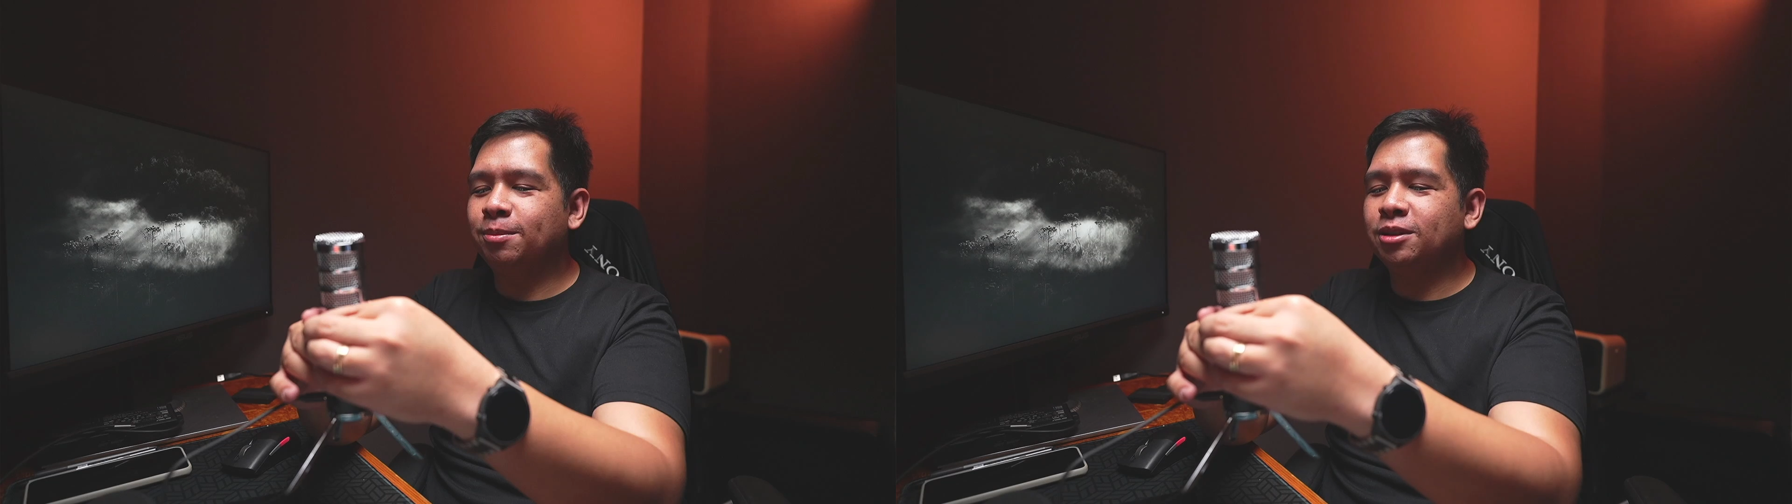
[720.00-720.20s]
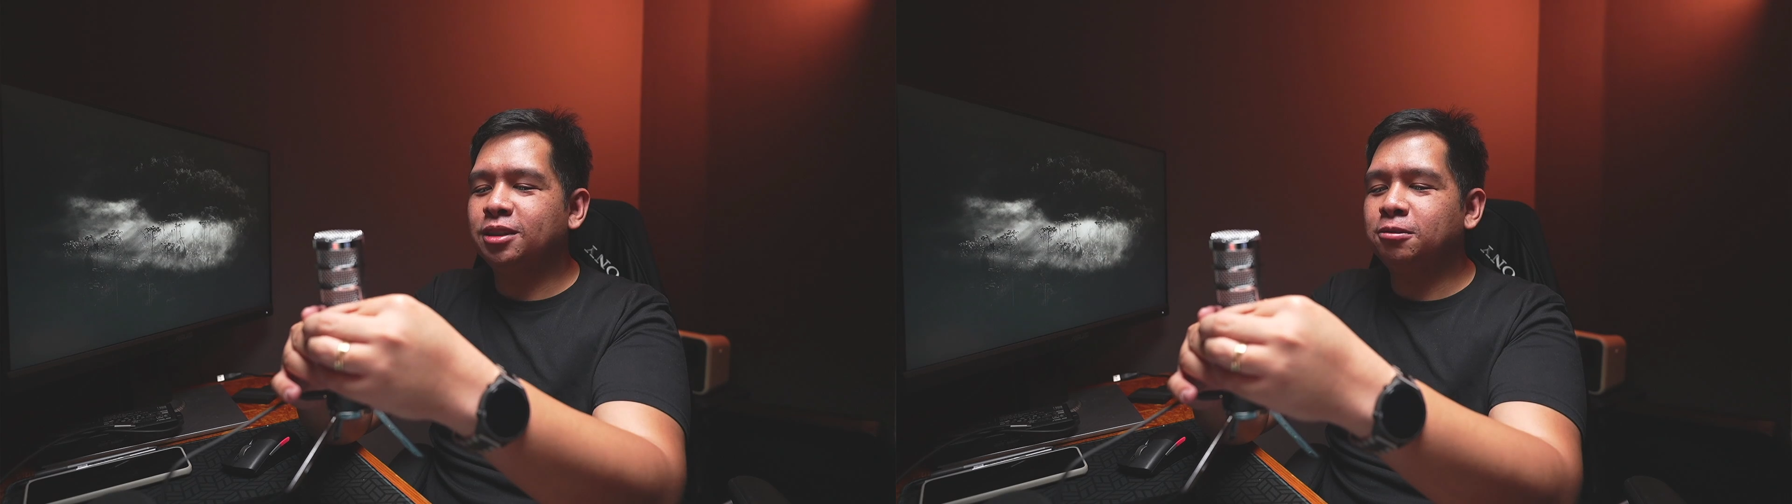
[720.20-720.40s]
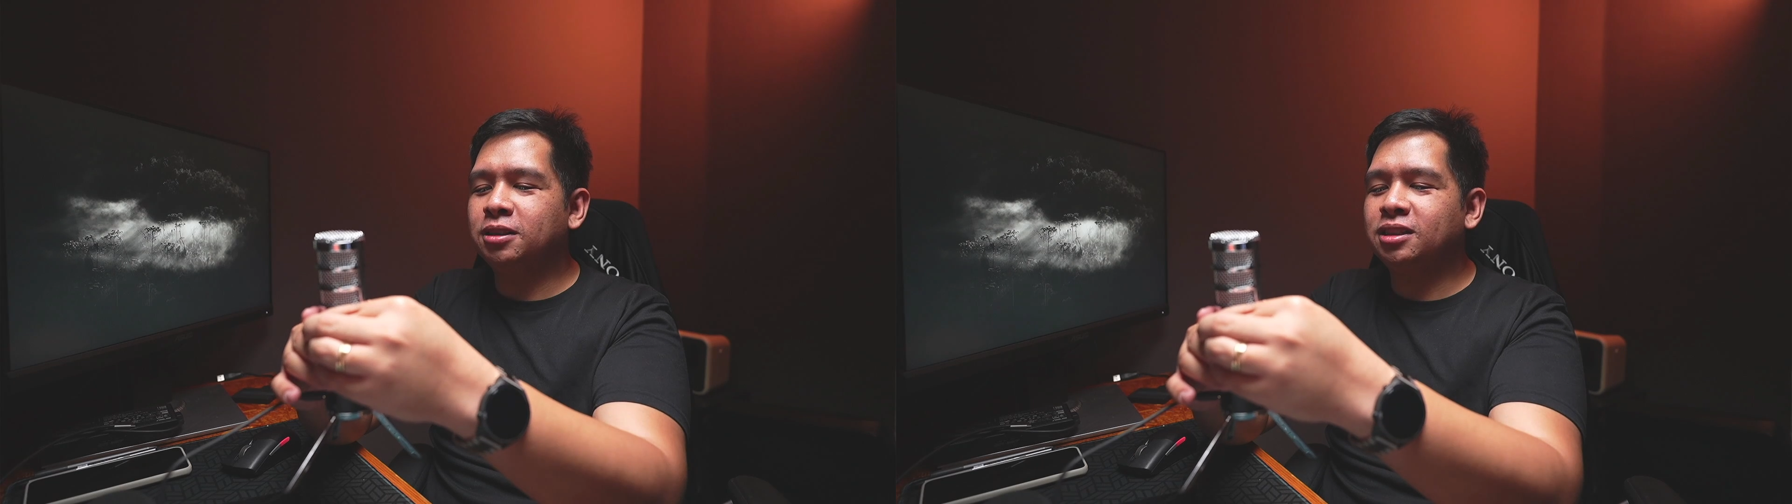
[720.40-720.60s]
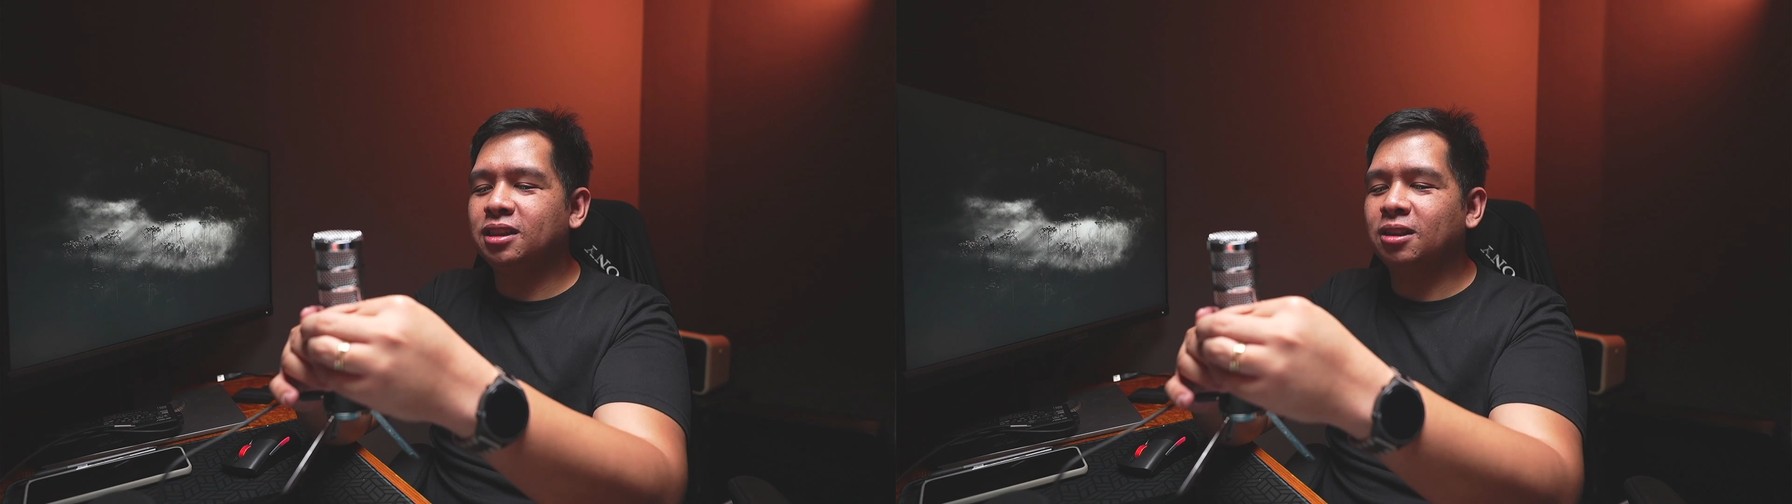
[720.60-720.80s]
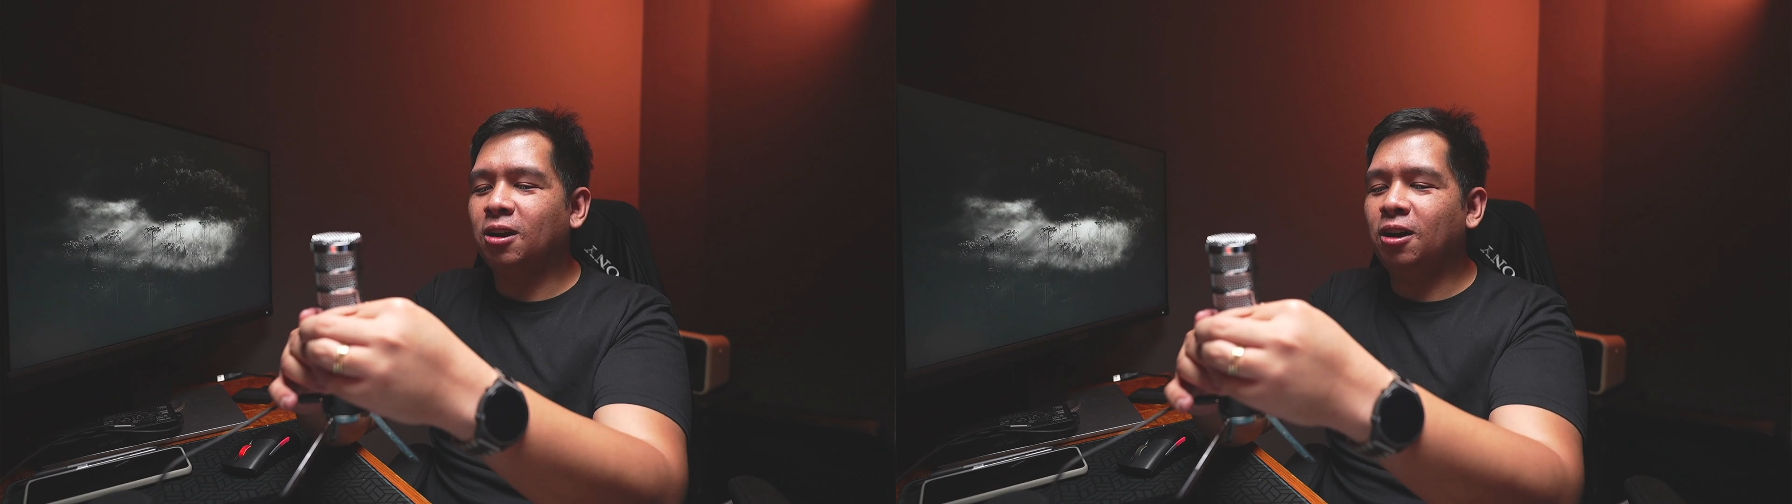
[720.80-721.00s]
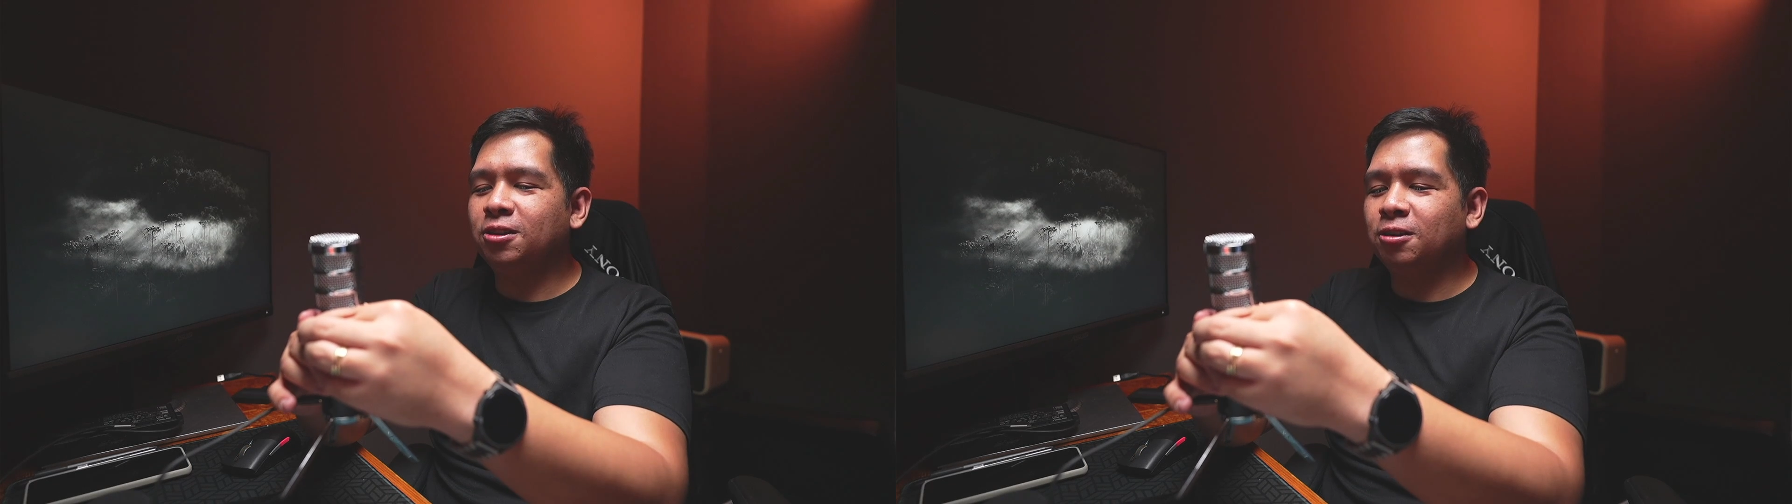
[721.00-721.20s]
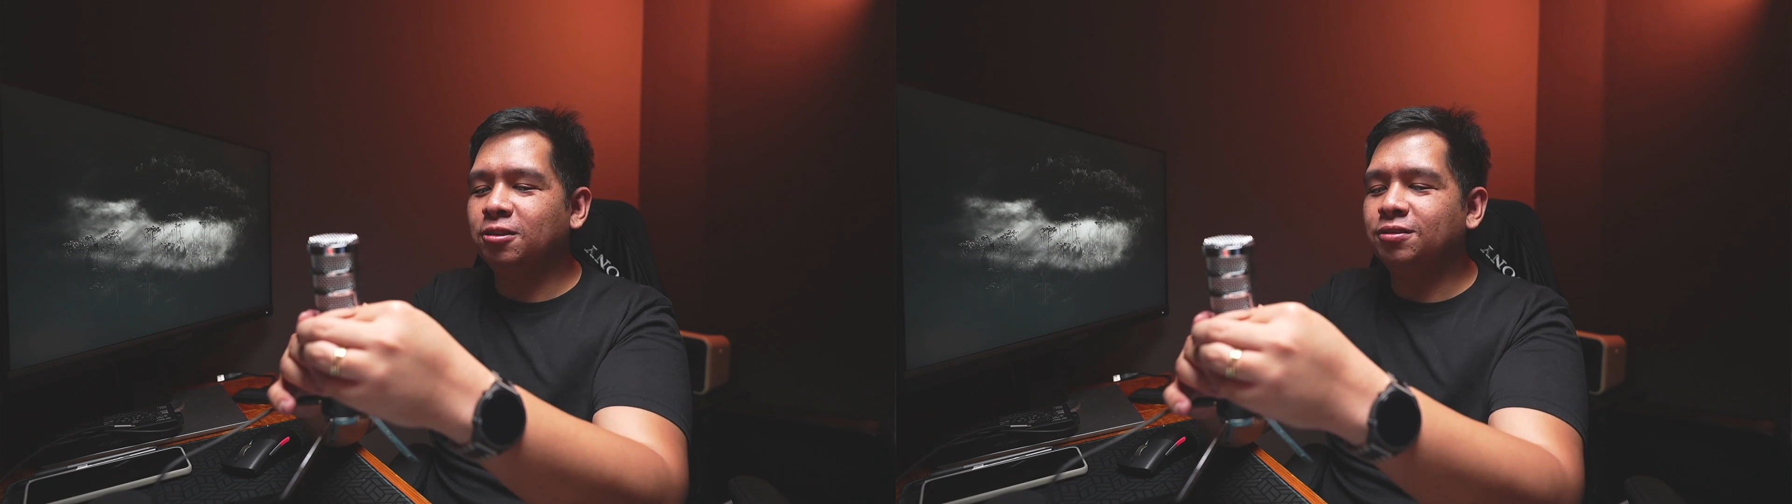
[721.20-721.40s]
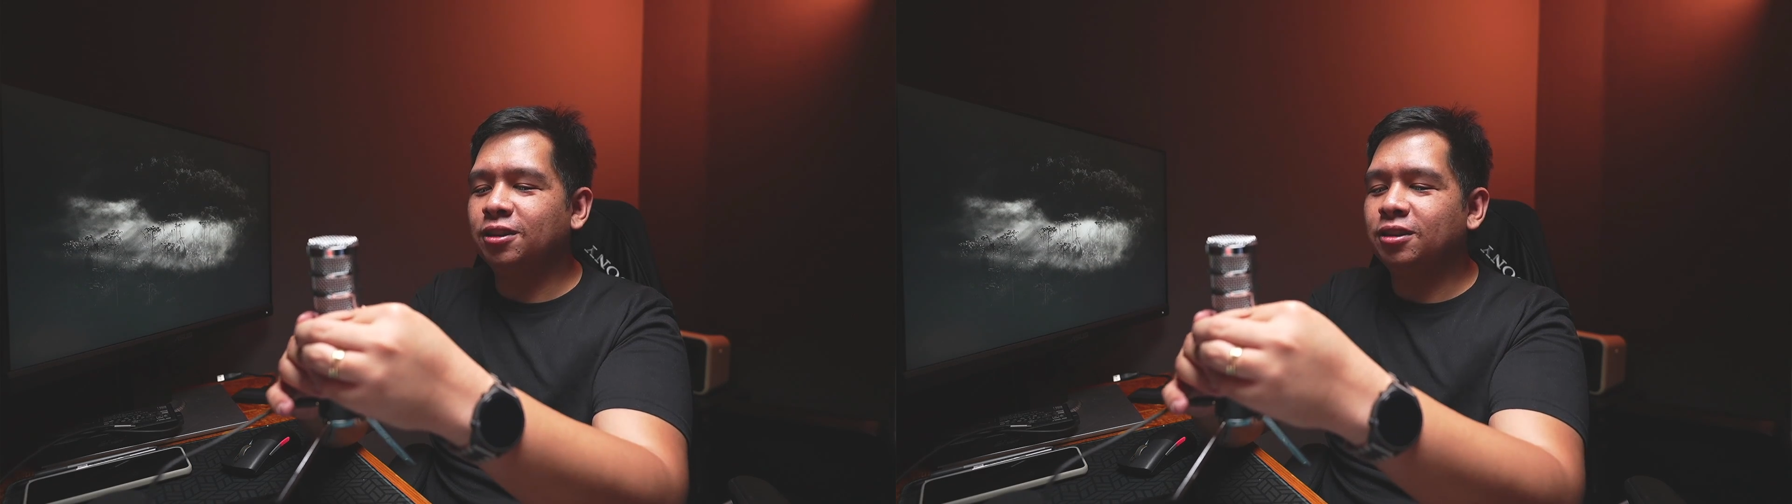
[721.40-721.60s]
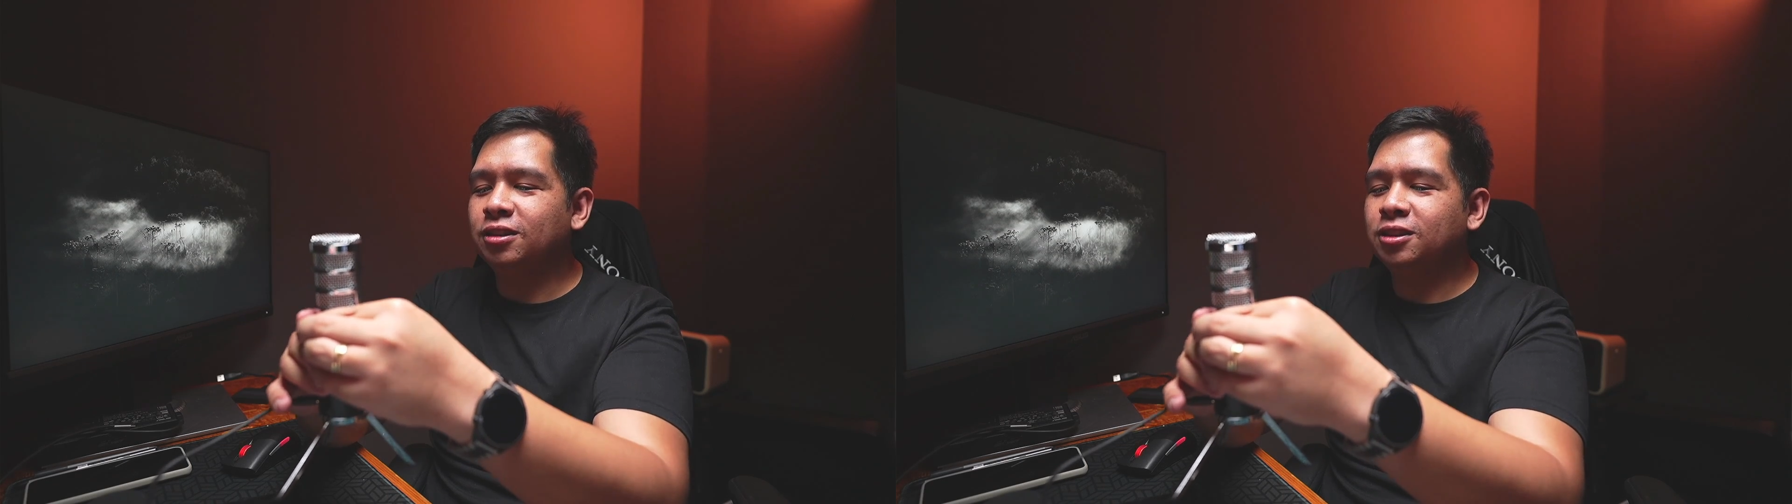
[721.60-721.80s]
going to switch it on over